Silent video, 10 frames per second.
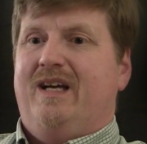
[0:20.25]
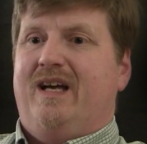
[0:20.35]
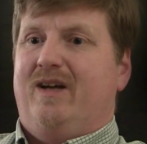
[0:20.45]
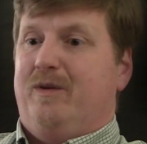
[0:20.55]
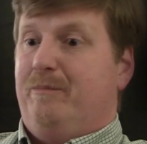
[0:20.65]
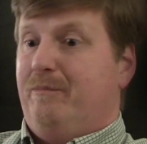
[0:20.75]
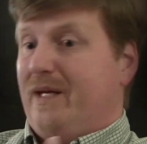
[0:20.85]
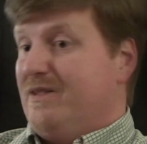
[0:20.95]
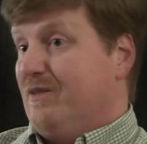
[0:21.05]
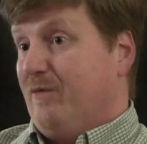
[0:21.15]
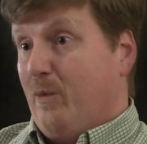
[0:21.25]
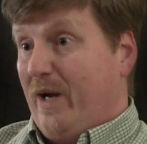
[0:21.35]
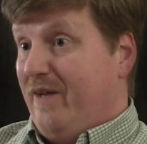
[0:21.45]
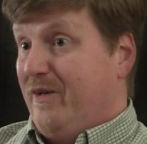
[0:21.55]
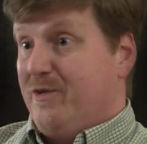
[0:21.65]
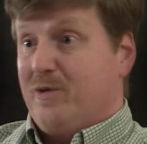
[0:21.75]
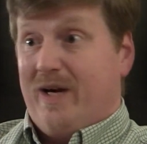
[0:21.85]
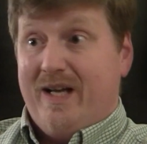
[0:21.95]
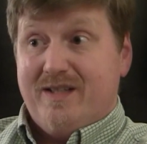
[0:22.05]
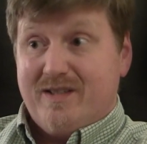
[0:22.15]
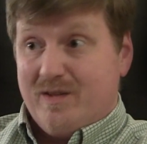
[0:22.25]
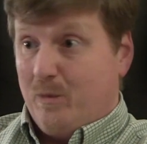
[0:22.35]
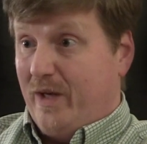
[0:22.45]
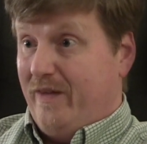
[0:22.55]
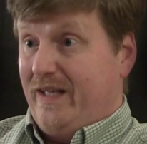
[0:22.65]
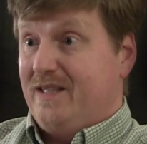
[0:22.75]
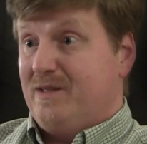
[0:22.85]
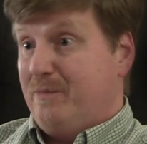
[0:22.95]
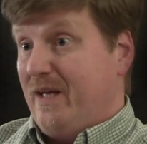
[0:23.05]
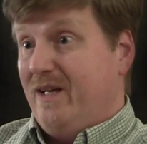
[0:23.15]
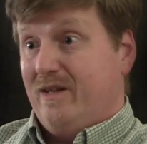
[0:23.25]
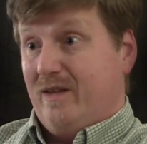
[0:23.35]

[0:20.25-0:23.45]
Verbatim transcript: on the basis of the way they're dressed, the way they speak,